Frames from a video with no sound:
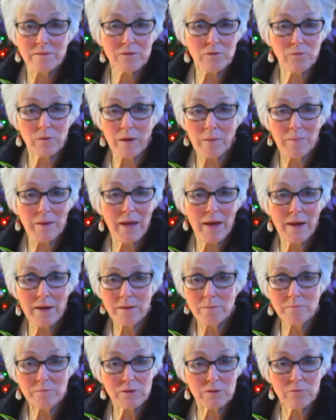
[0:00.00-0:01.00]
grandma had
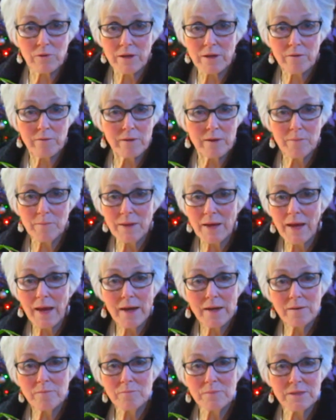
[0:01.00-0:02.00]
them, great-grandma
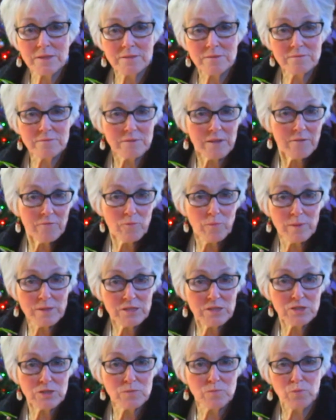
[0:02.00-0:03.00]
had them, and
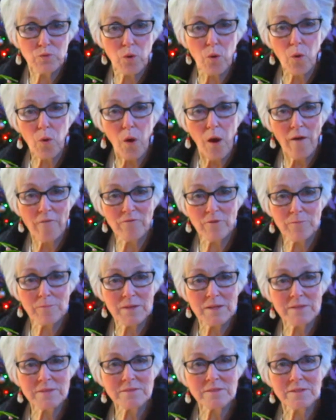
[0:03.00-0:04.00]
everybody just broke off a
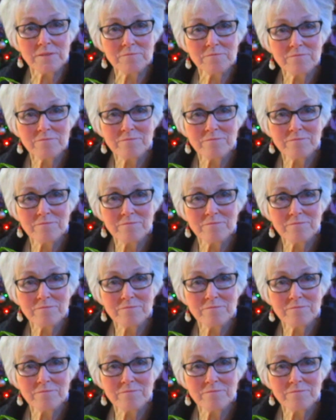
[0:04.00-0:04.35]
piece and